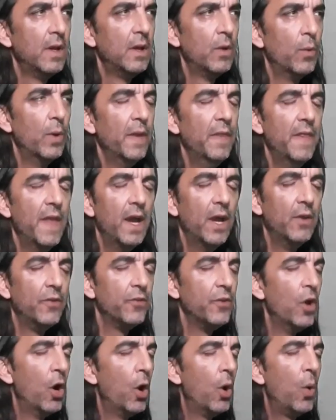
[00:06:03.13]
when there's
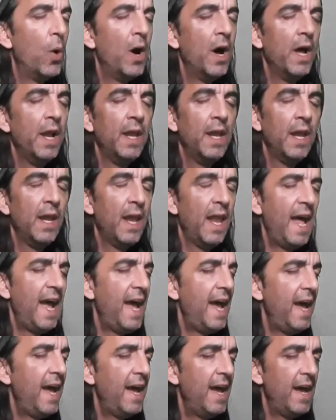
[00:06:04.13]
no one
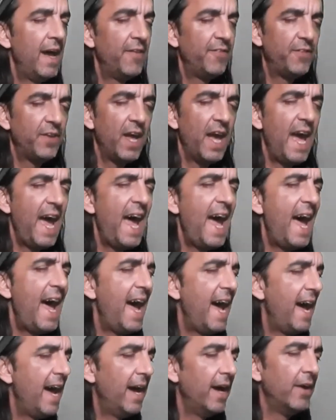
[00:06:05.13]
left to
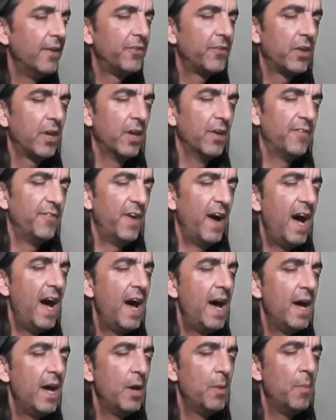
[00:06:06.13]
ask if
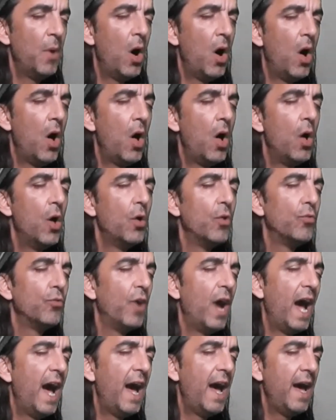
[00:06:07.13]
I'm
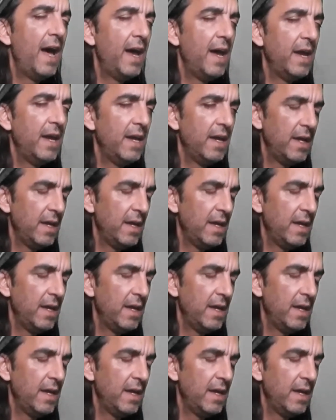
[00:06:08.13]
alright.